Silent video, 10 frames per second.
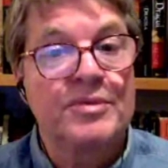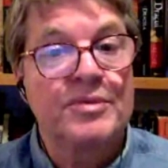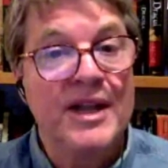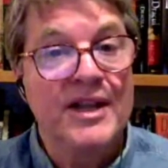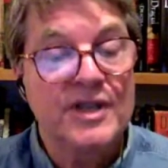
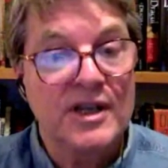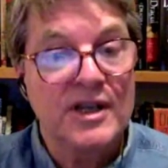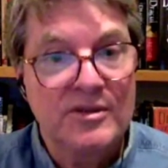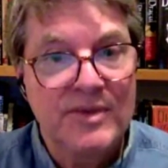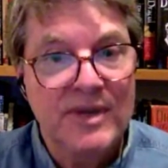propensity
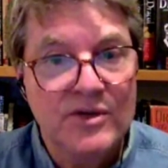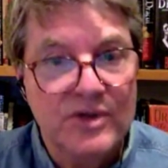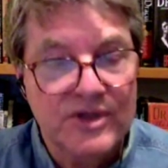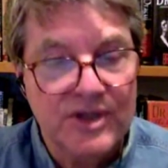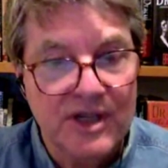to be
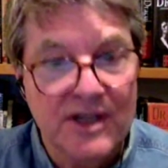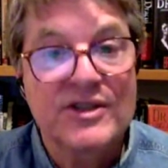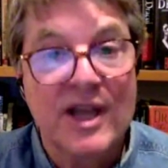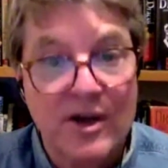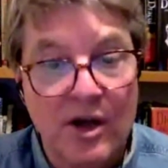interested in
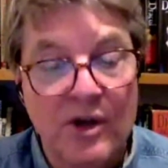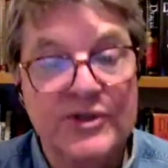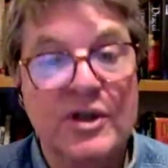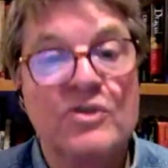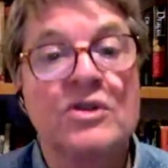this and also